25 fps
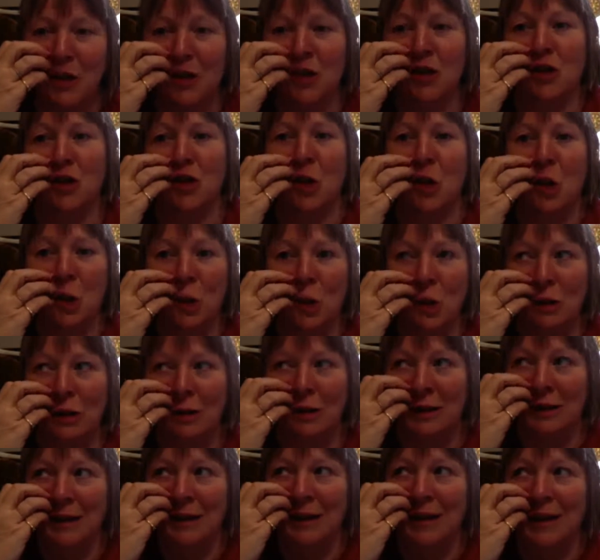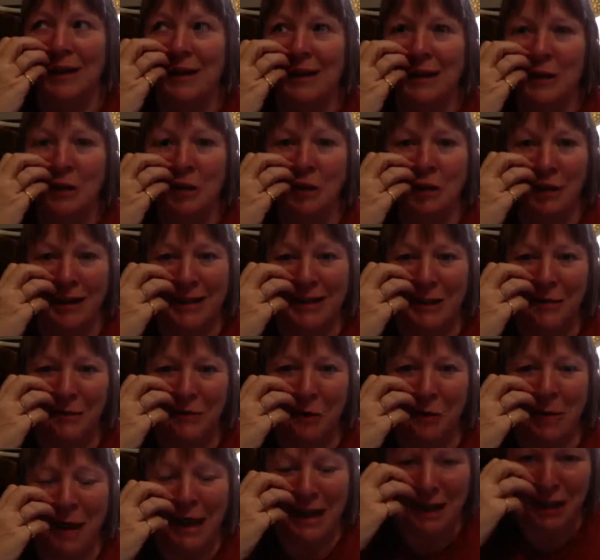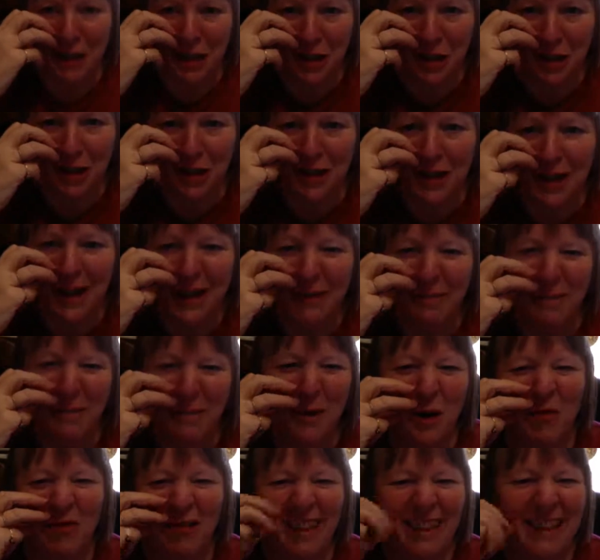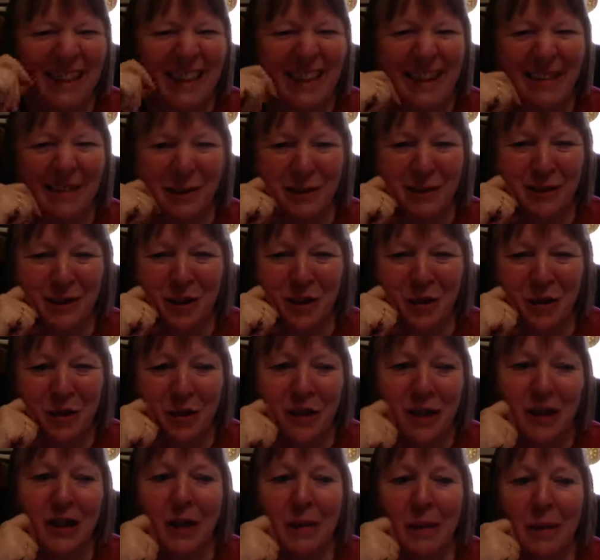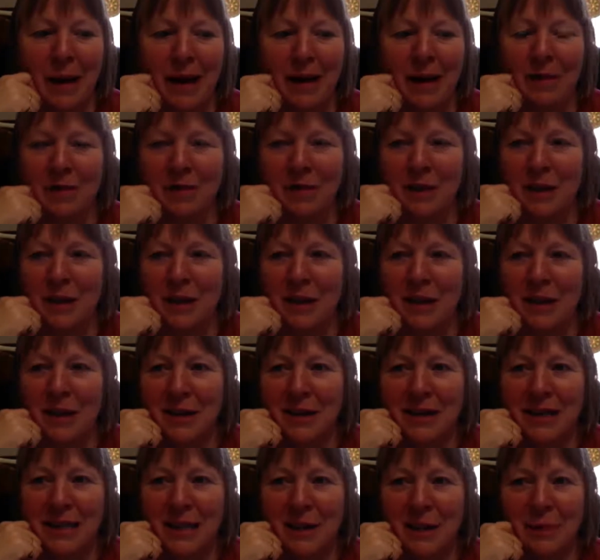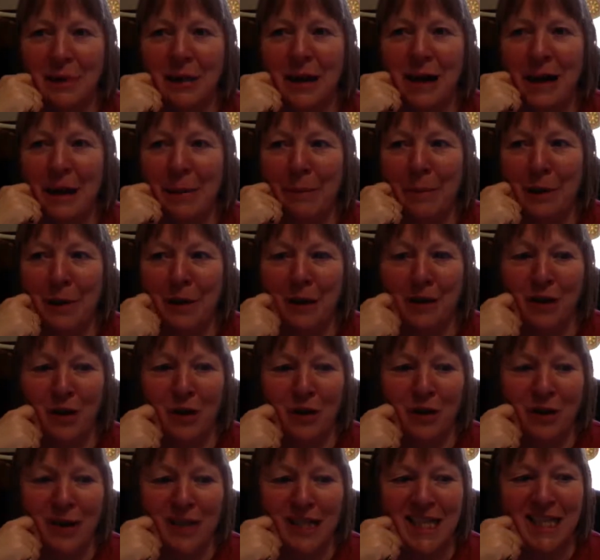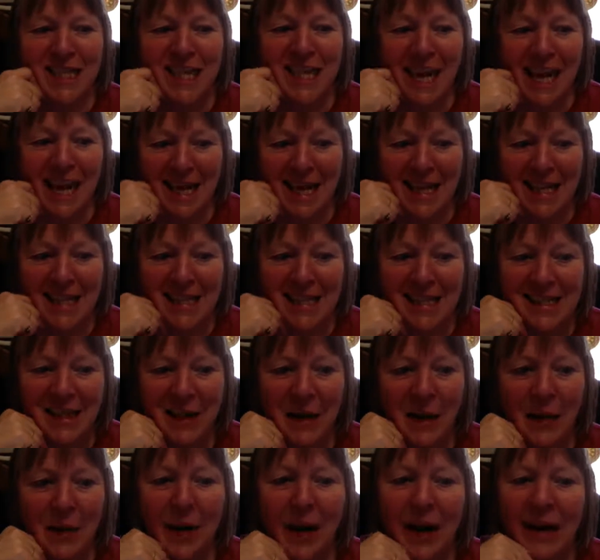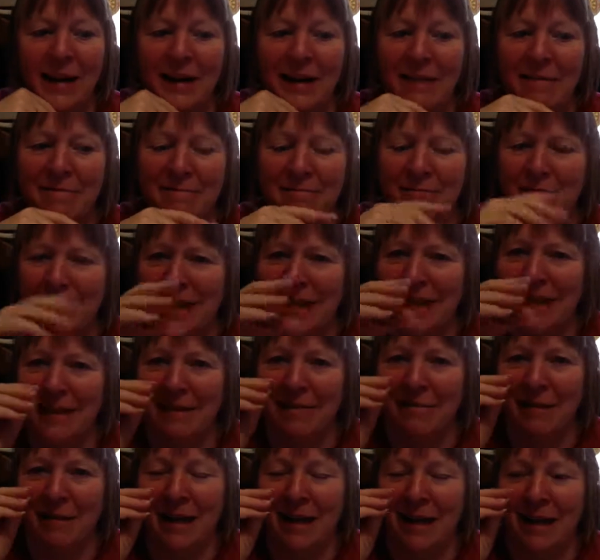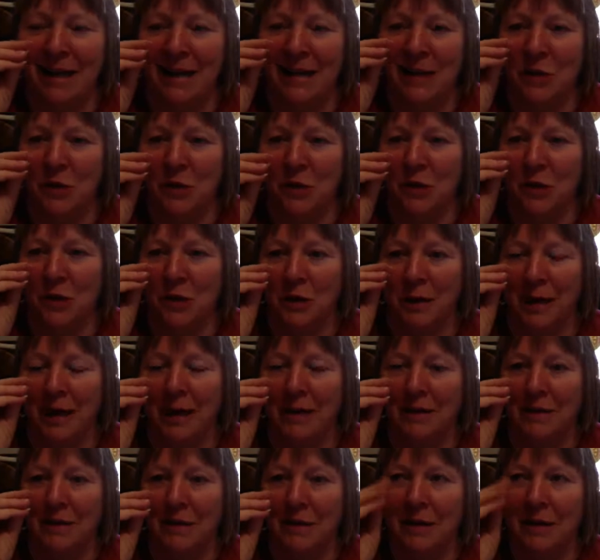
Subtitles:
soul transformation. I'm not really ever talking about this will happen on a day. So I really rarely talk about